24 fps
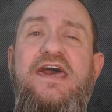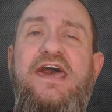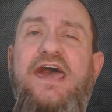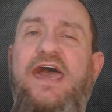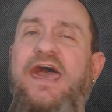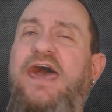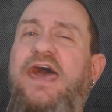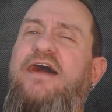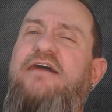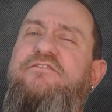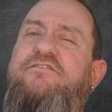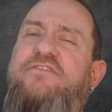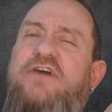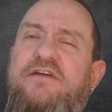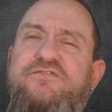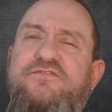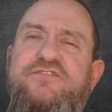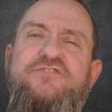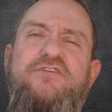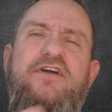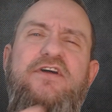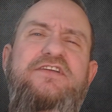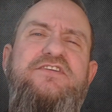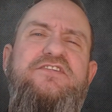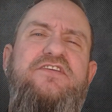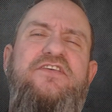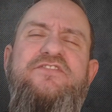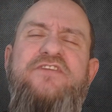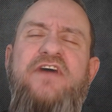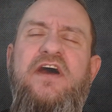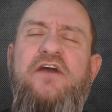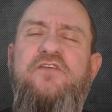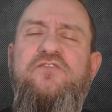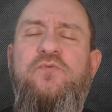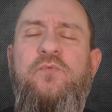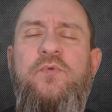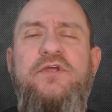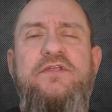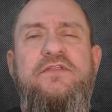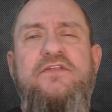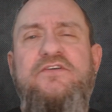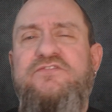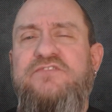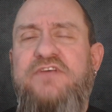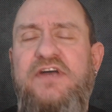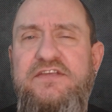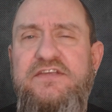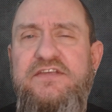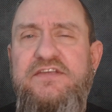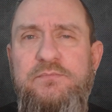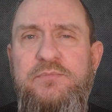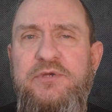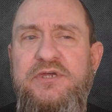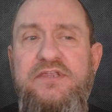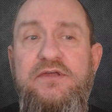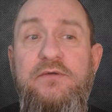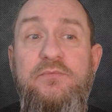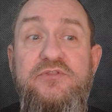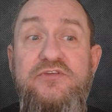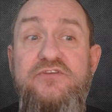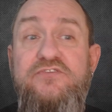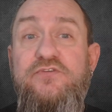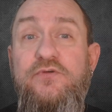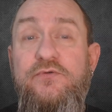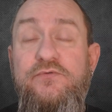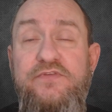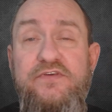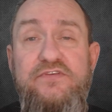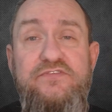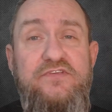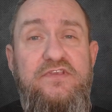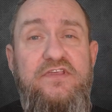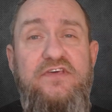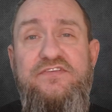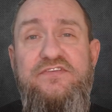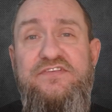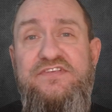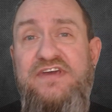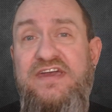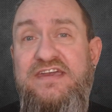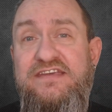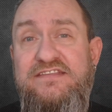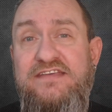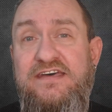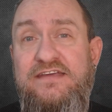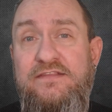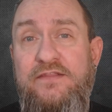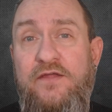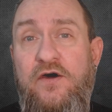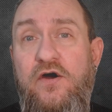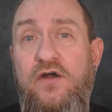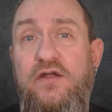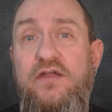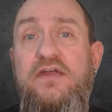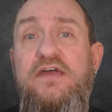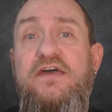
And I've stretched this out to where it looks like it's a big deal, but the truth is it doesn't take that long.